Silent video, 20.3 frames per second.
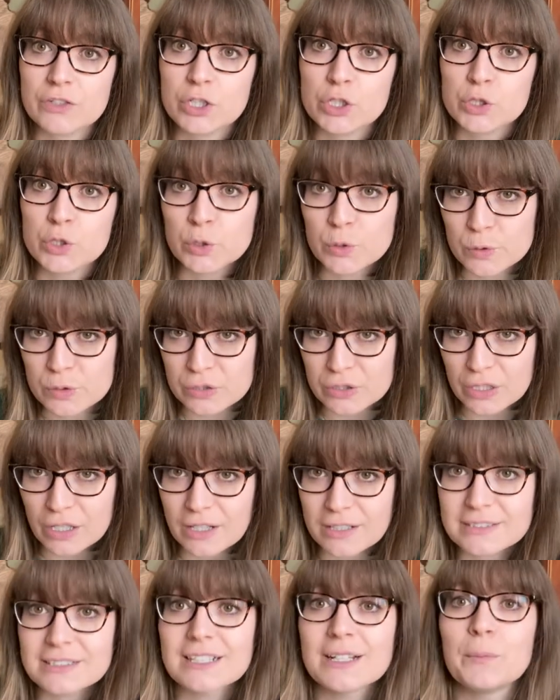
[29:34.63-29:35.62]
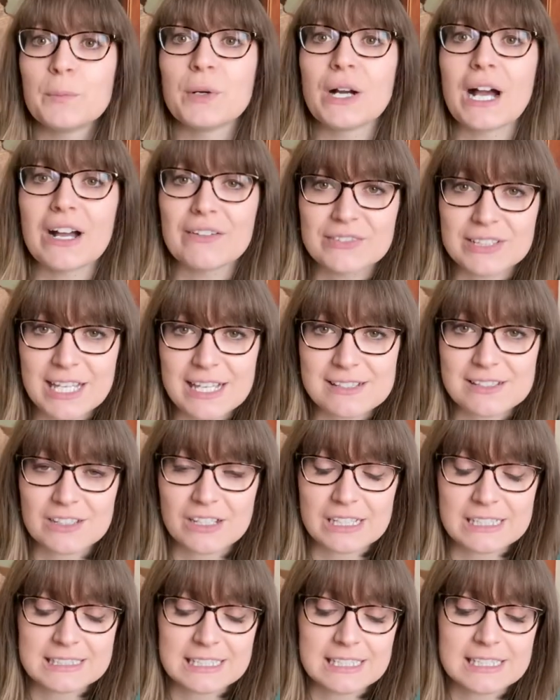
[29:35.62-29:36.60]
to start but haven't yet
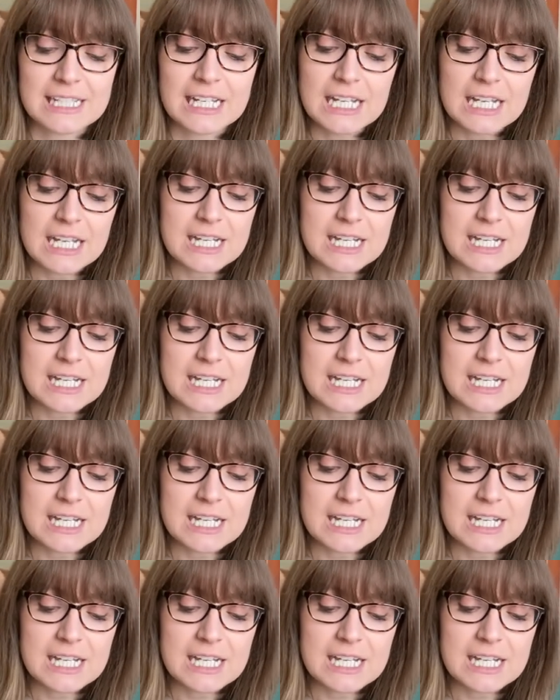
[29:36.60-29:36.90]
started.